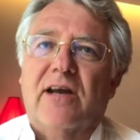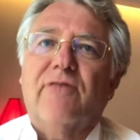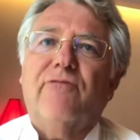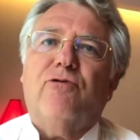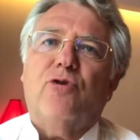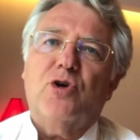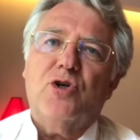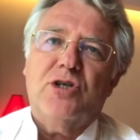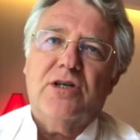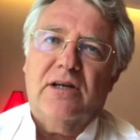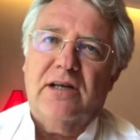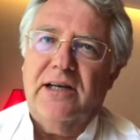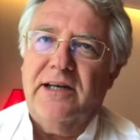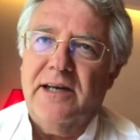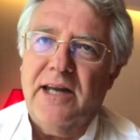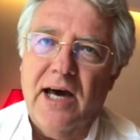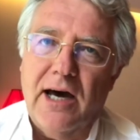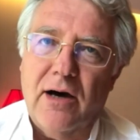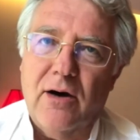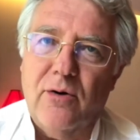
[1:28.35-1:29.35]
Unfortunately,
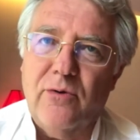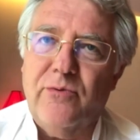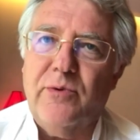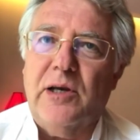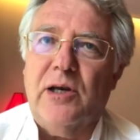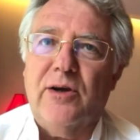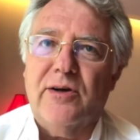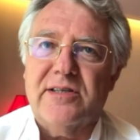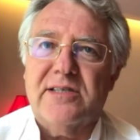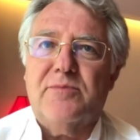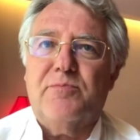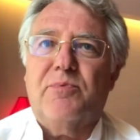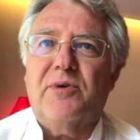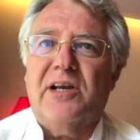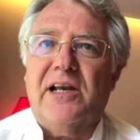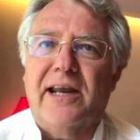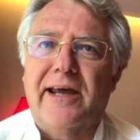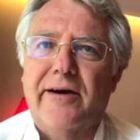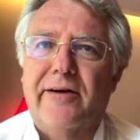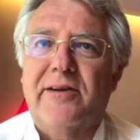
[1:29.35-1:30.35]
now we lost
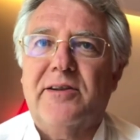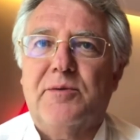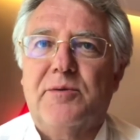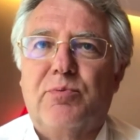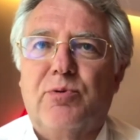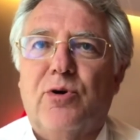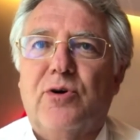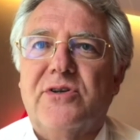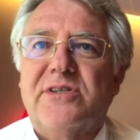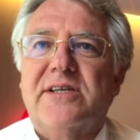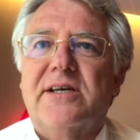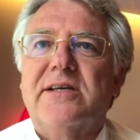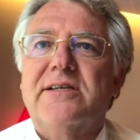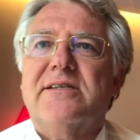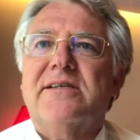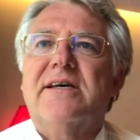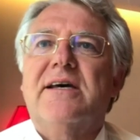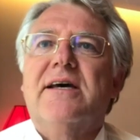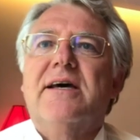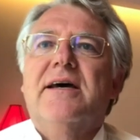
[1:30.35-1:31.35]
Claire in the
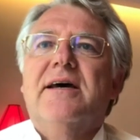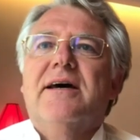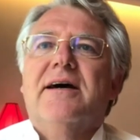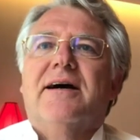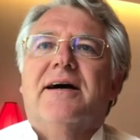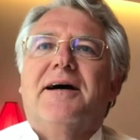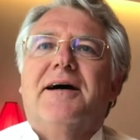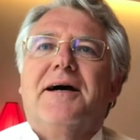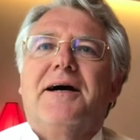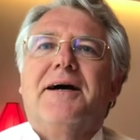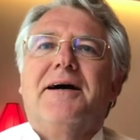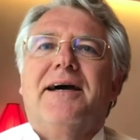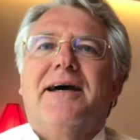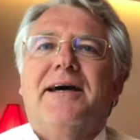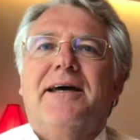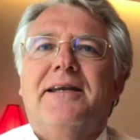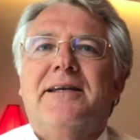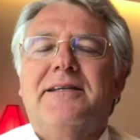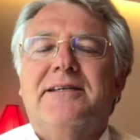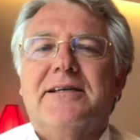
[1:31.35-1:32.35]
process.
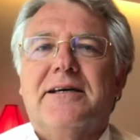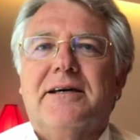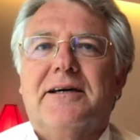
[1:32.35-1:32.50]
And